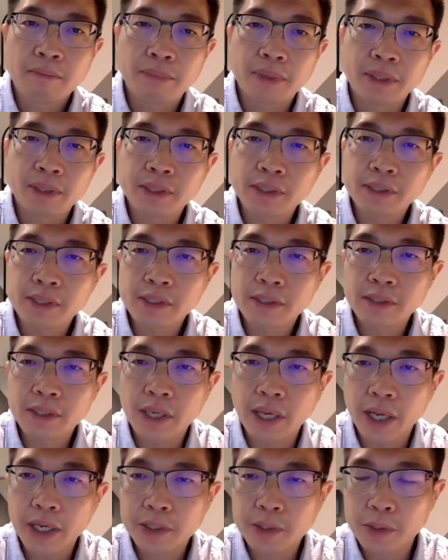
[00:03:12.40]
But this is
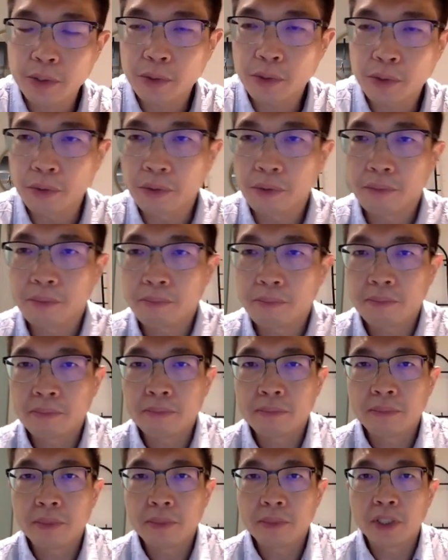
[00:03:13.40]
the actual
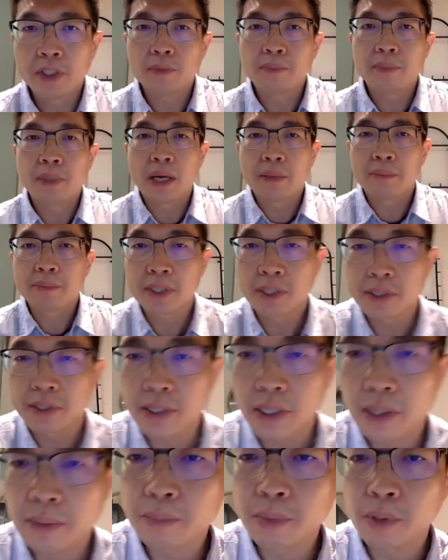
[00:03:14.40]
needle
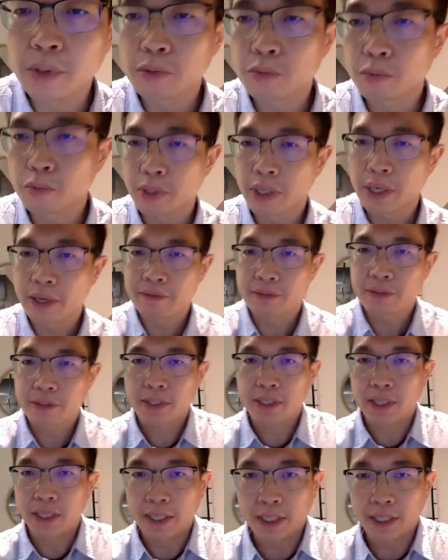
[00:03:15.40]
biopsy sample we have
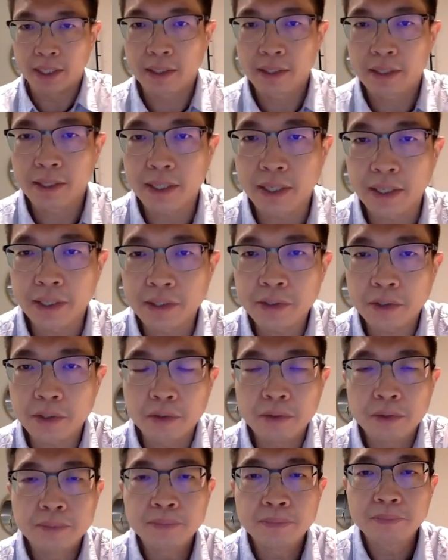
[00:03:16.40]
seen, okay?
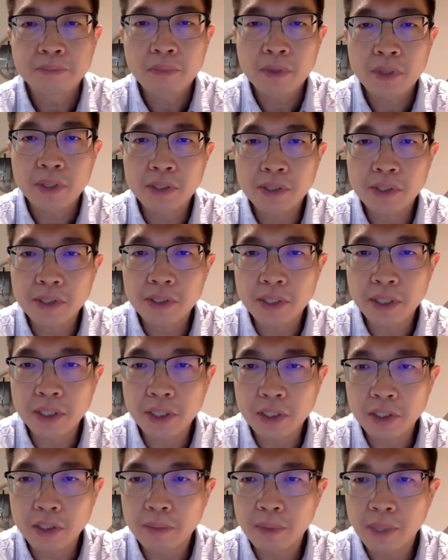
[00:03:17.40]
So this is a
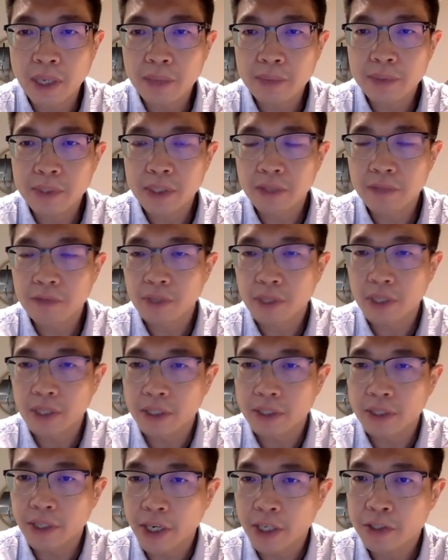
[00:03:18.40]
needle biopsy from the
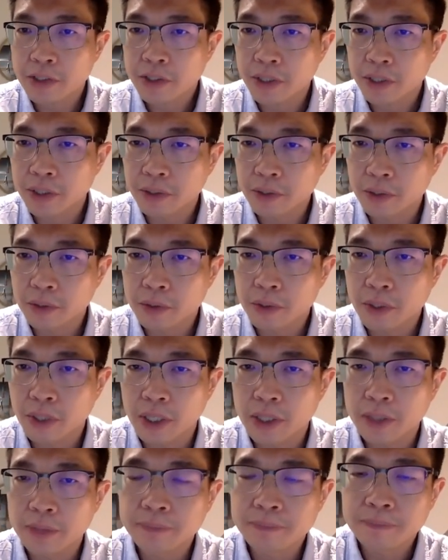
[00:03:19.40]
NASH clinical
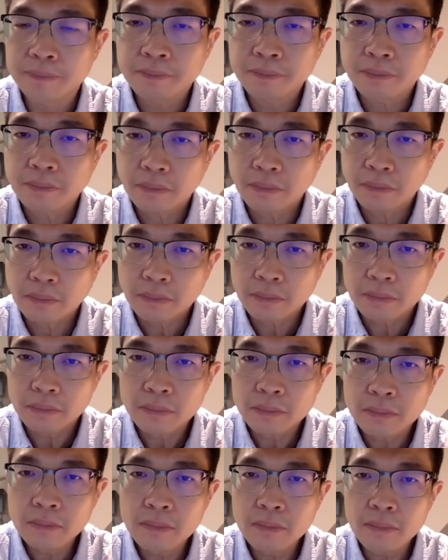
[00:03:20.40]
trial.
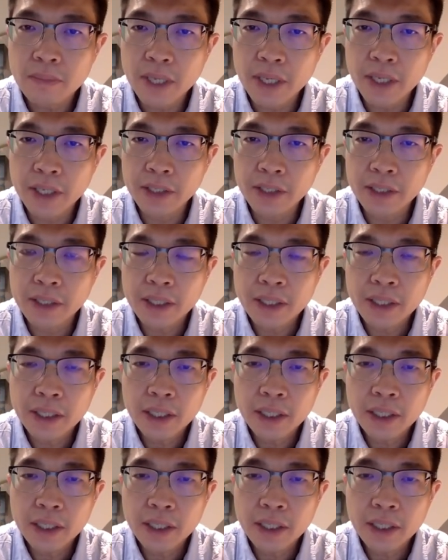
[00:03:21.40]
And